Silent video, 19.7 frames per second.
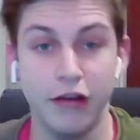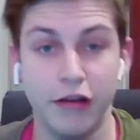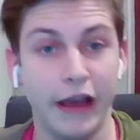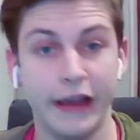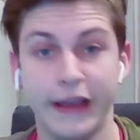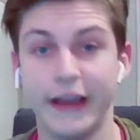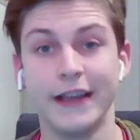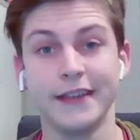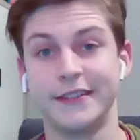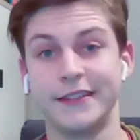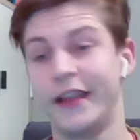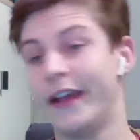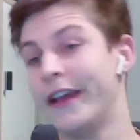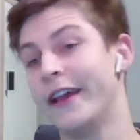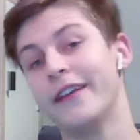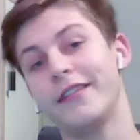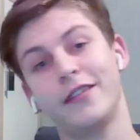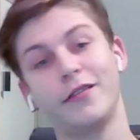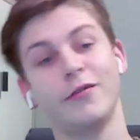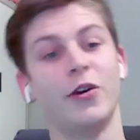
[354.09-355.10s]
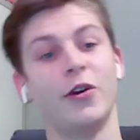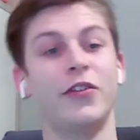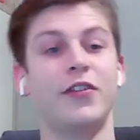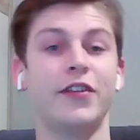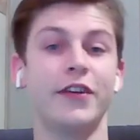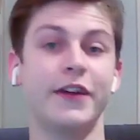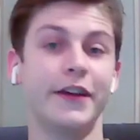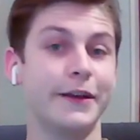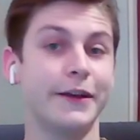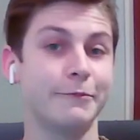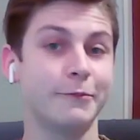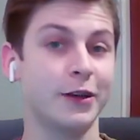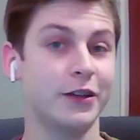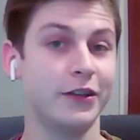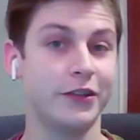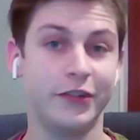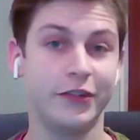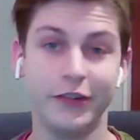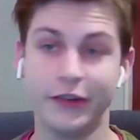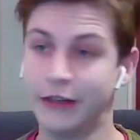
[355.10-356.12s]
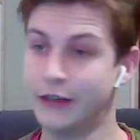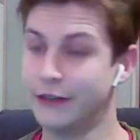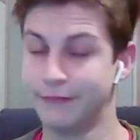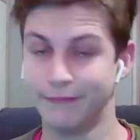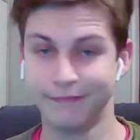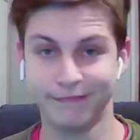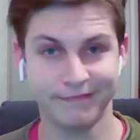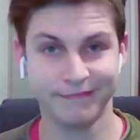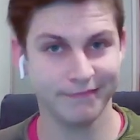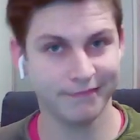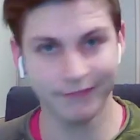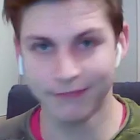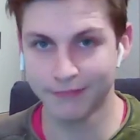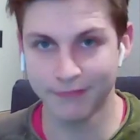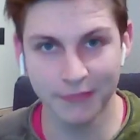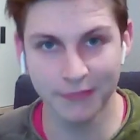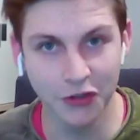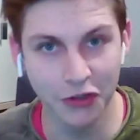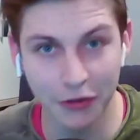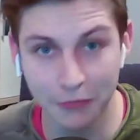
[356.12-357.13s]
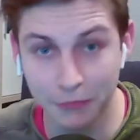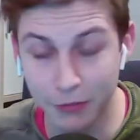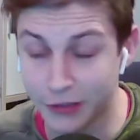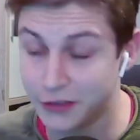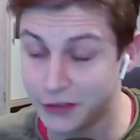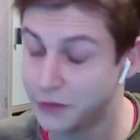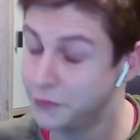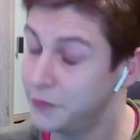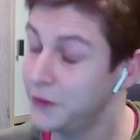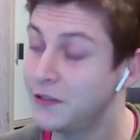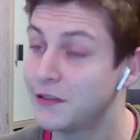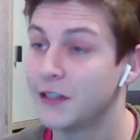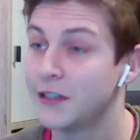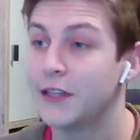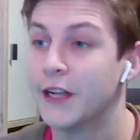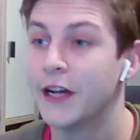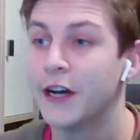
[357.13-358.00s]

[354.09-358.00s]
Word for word: I guess I guess once you're in bunch here, you're in bunch officially